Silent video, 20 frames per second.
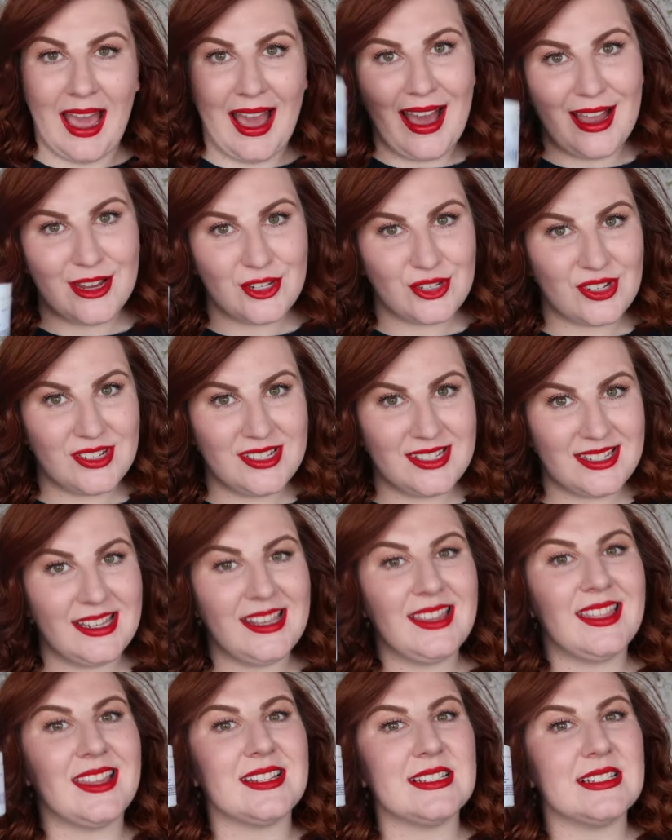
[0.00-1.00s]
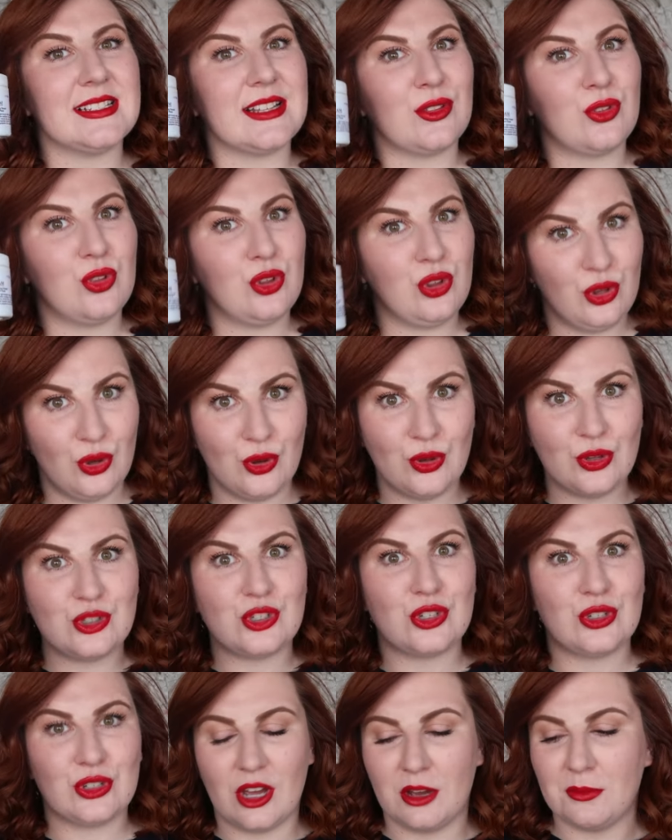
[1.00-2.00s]
As you can see, this is a
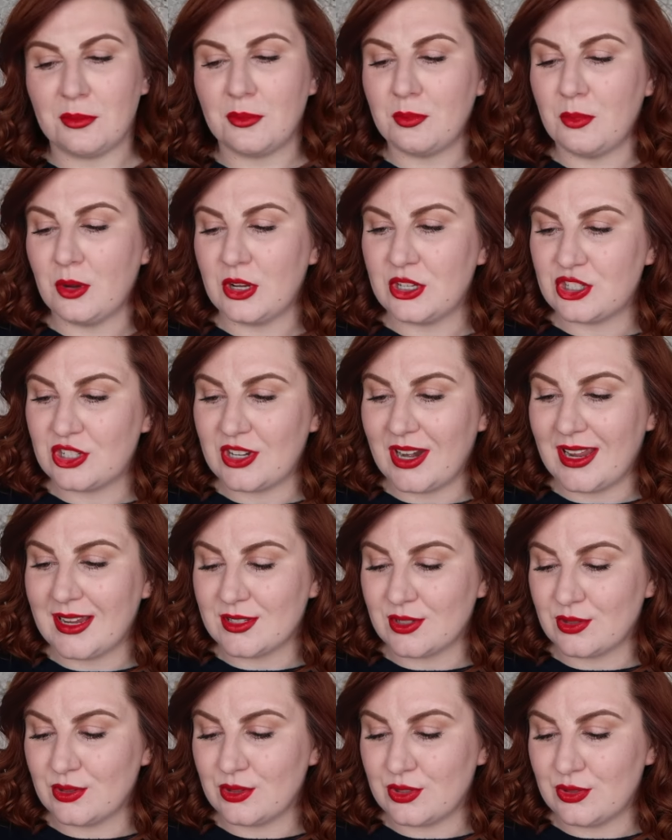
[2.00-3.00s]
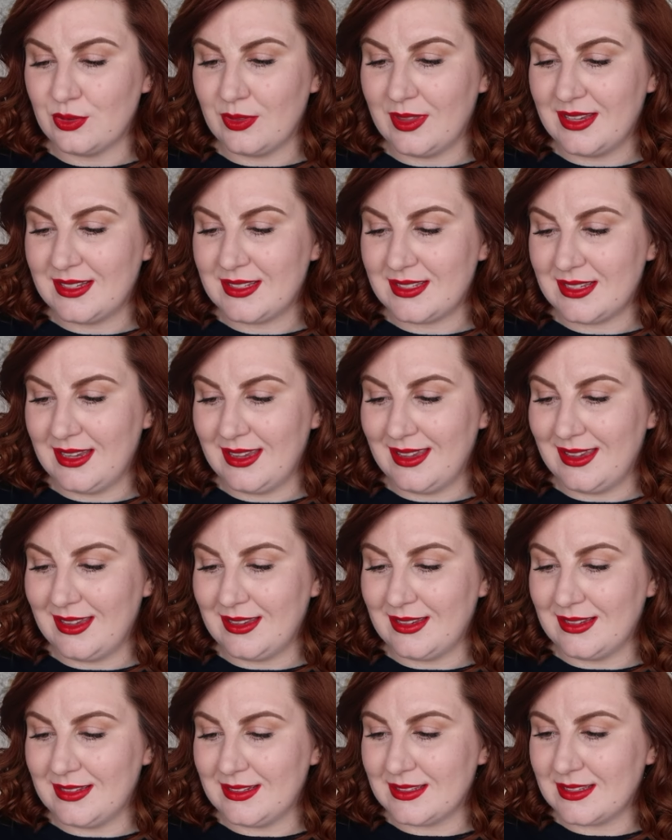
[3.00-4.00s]
huge tub of moisturiser. So this
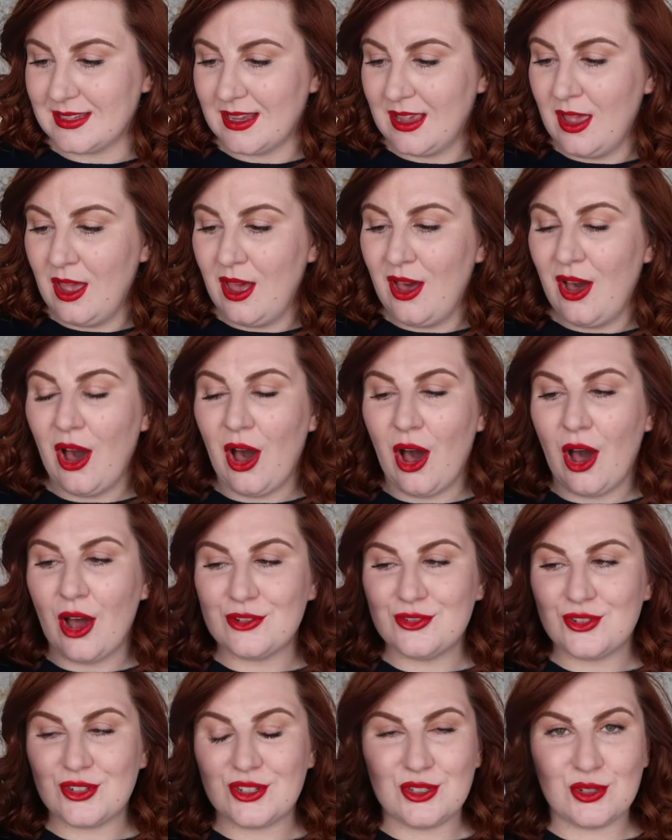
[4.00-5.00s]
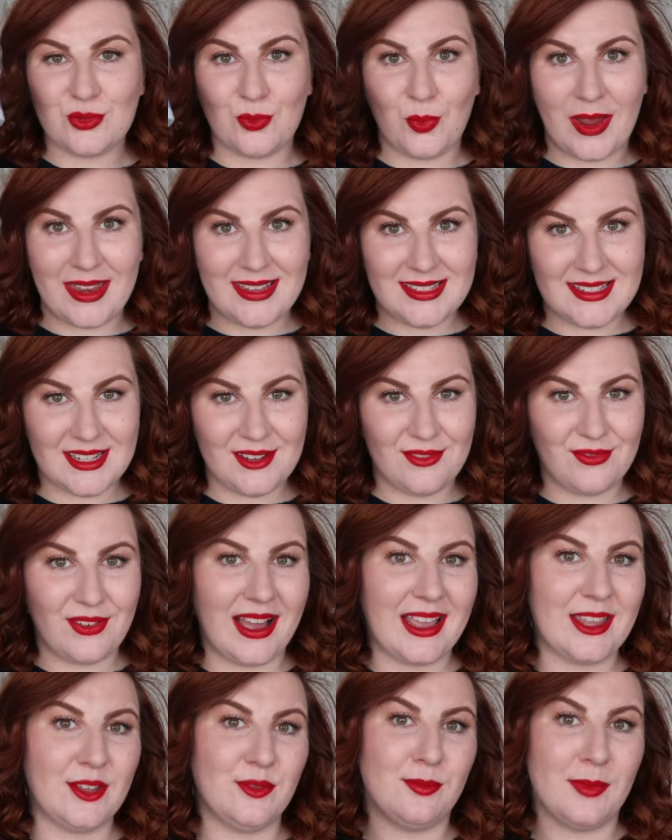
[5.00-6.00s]
is
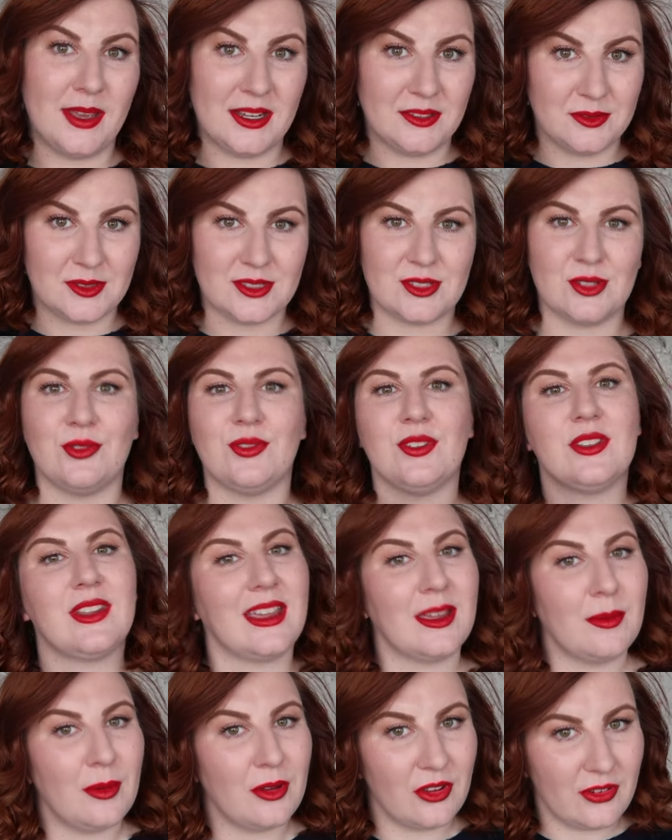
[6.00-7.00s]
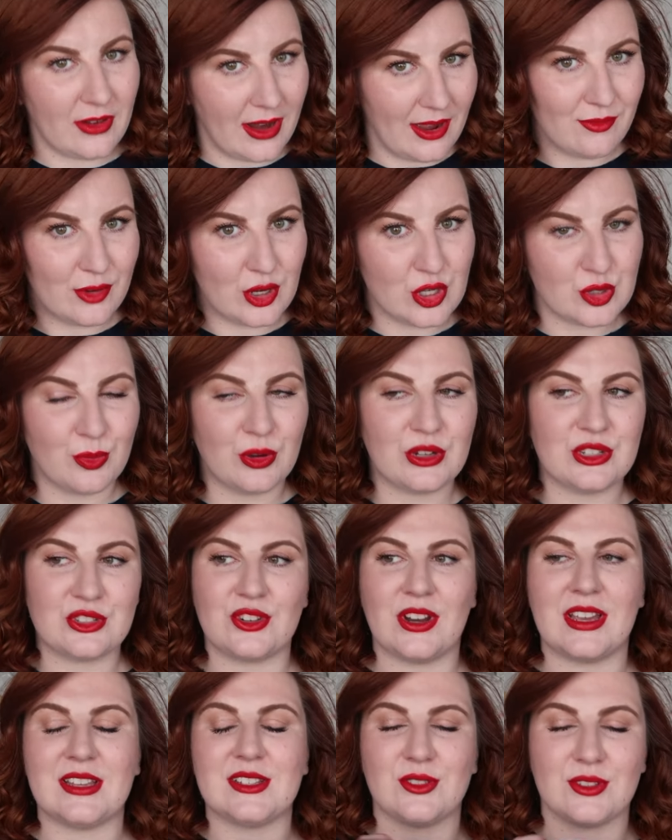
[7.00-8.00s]
125 mils so if you think about your average
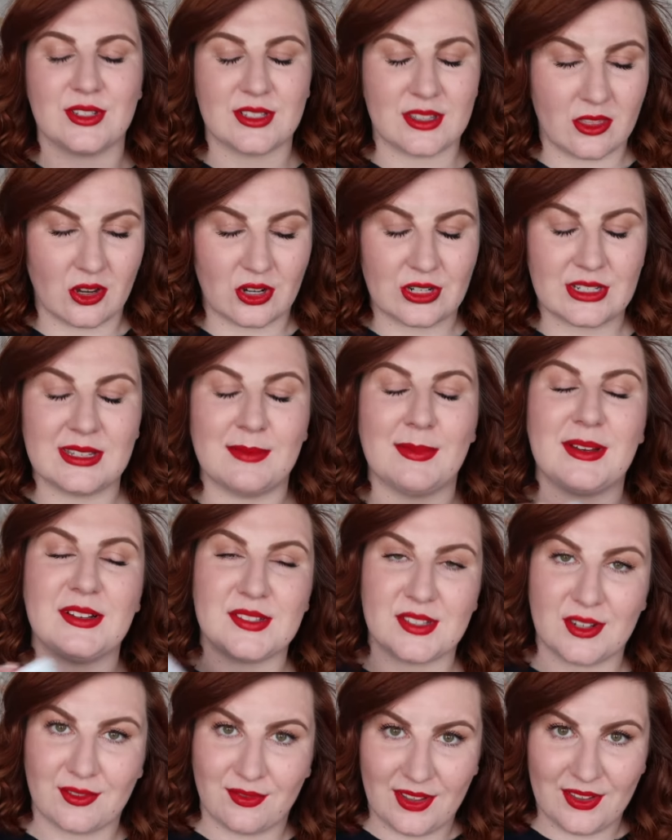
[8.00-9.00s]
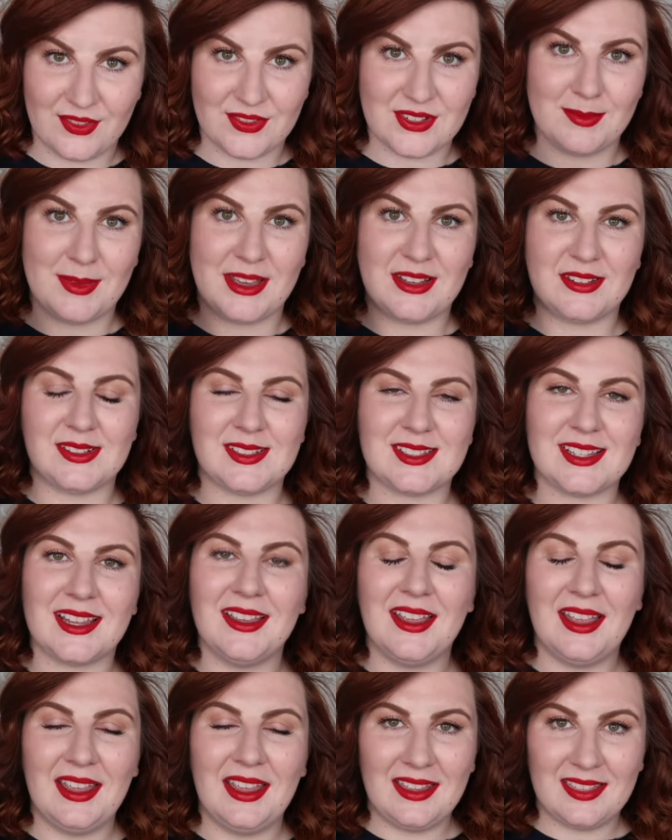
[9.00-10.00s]
moisturizer it's 30 mils or 50 mils
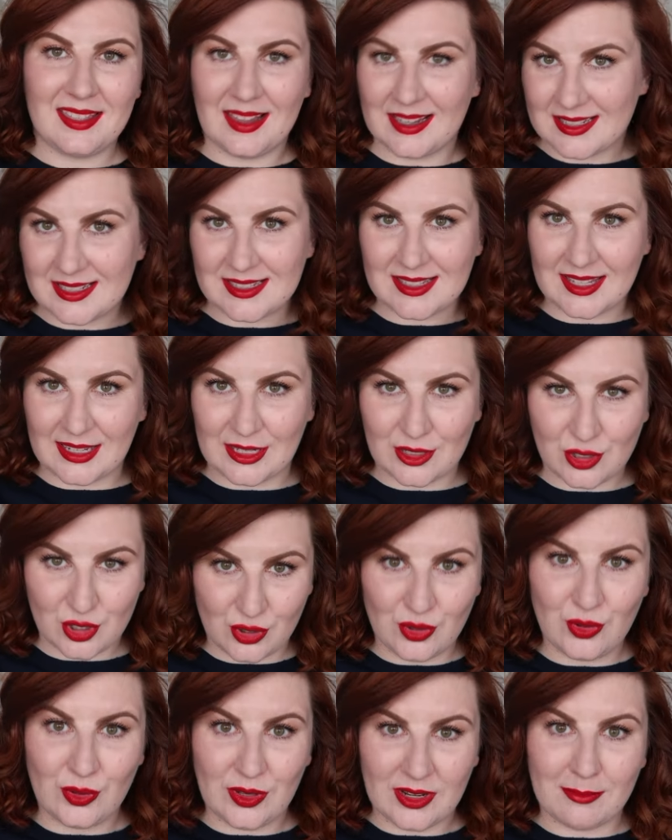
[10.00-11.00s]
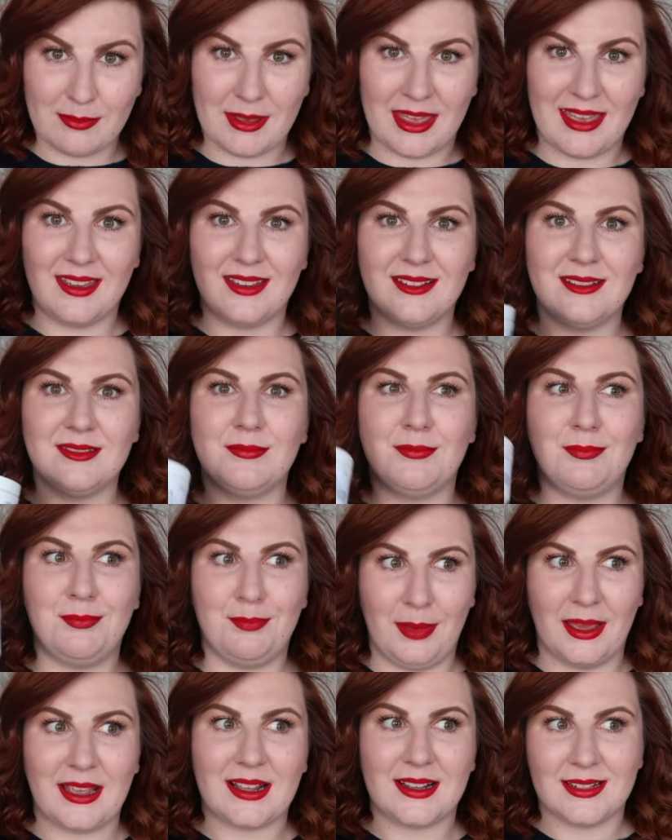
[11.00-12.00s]
this is like two and a bit
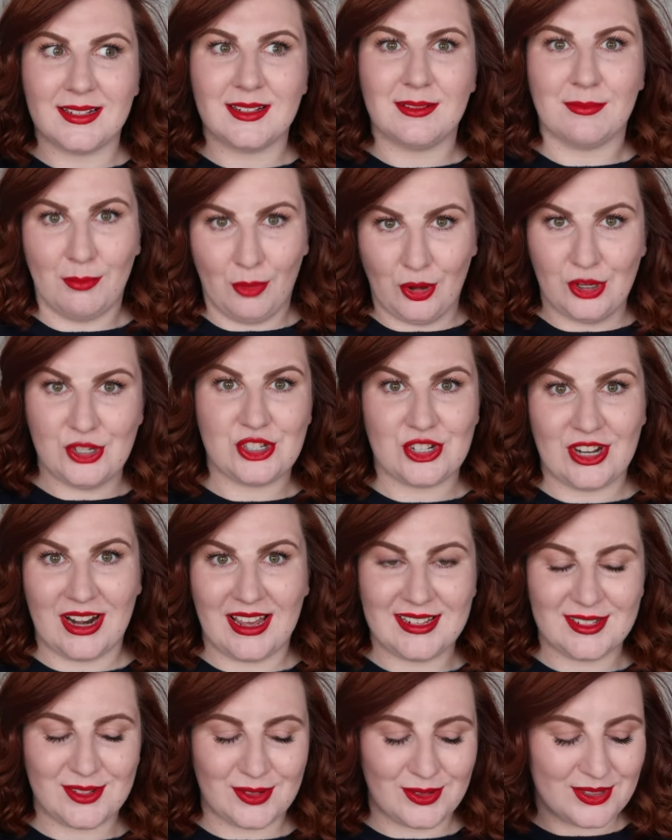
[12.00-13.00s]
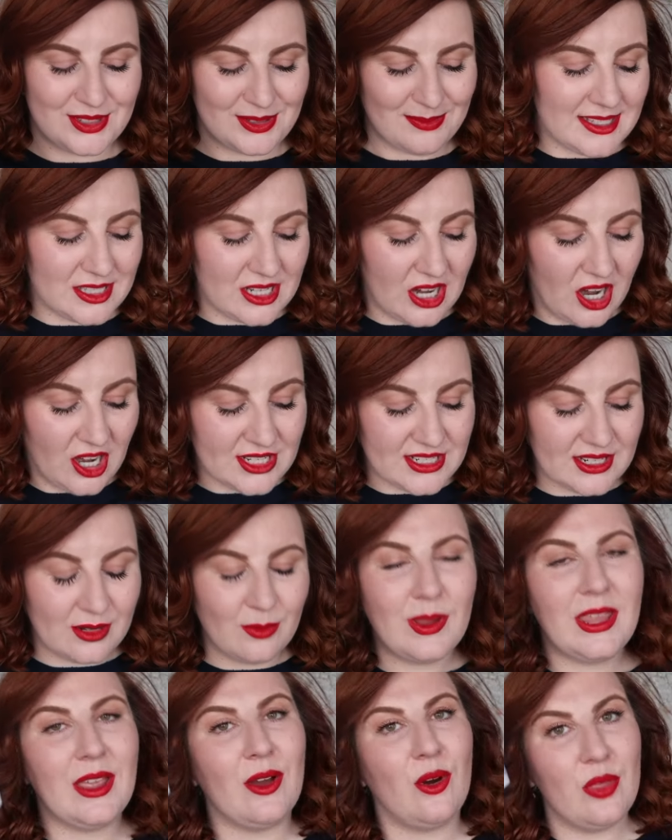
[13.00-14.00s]
big moisturizers
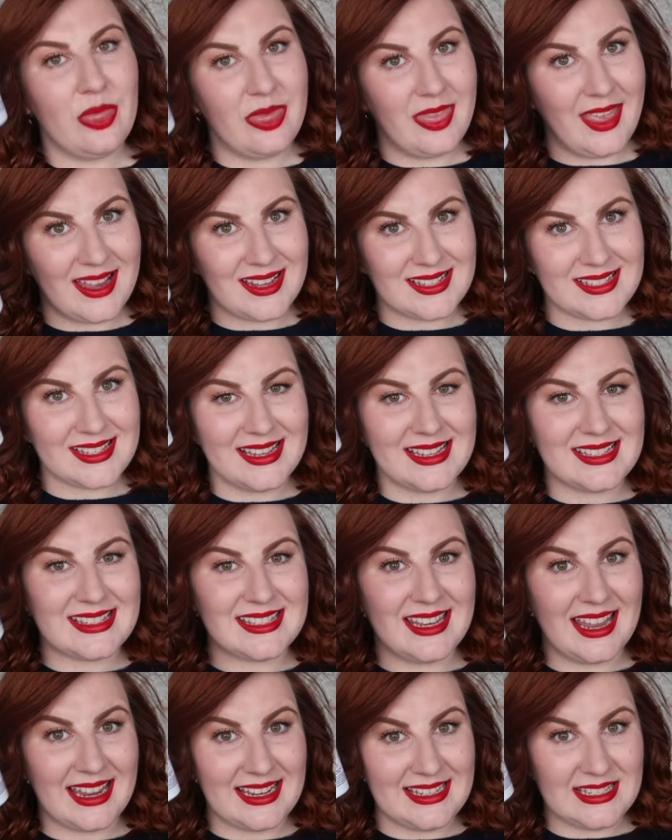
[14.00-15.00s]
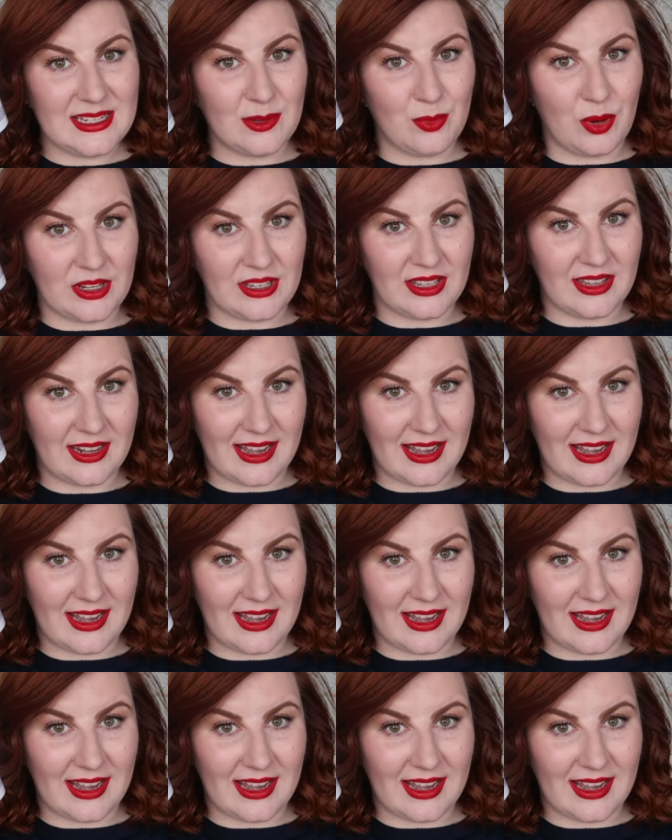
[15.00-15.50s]
starting weight on this is 91